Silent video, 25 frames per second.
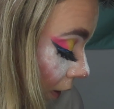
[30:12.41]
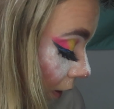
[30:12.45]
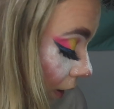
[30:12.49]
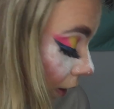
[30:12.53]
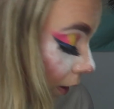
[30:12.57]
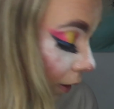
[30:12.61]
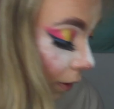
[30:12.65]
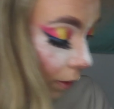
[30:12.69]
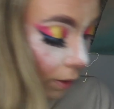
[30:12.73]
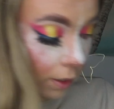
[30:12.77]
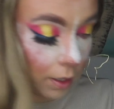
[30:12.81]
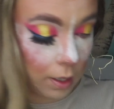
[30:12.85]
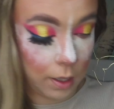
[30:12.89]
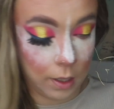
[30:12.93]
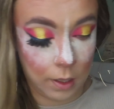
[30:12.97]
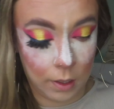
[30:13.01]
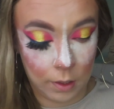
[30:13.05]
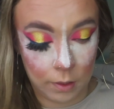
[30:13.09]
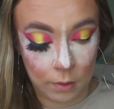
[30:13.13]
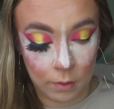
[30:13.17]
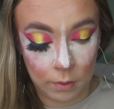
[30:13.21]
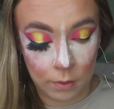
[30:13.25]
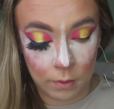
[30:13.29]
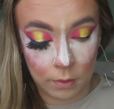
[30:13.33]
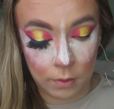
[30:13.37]
And
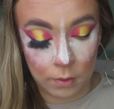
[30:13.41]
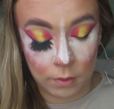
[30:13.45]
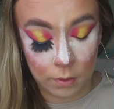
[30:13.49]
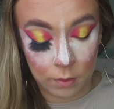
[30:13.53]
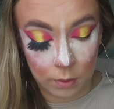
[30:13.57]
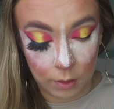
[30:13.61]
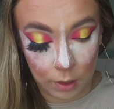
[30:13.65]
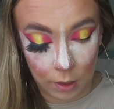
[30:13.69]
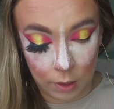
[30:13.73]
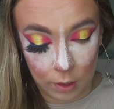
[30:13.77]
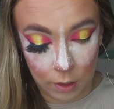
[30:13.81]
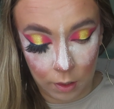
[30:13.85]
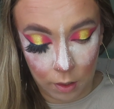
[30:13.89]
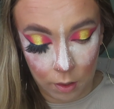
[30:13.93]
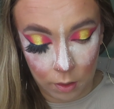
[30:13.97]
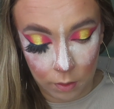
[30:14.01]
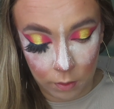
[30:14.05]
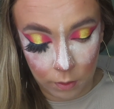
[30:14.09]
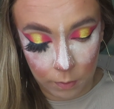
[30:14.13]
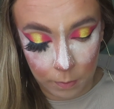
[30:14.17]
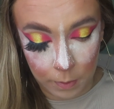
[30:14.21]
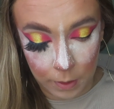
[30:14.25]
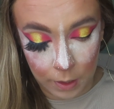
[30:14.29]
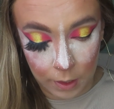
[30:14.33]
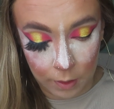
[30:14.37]
then get the
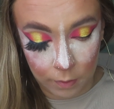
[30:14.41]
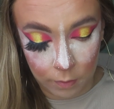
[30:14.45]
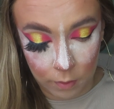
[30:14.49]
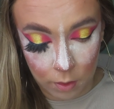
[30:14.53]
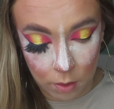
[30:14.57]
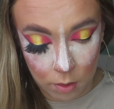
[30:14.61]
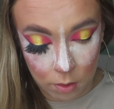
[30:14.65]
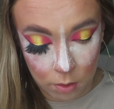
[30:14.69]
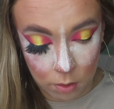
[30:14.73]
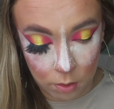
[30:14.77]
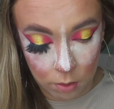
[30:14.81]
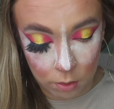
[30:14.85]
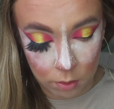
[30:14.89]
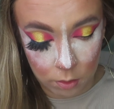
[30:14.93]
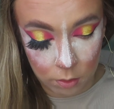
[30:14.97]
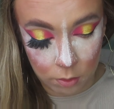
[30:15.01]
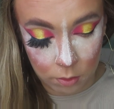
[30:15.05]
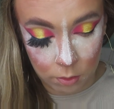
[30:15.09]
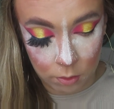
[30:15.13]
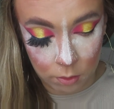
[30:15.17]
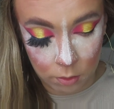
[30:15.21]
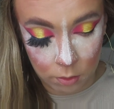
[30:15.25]
other pair on.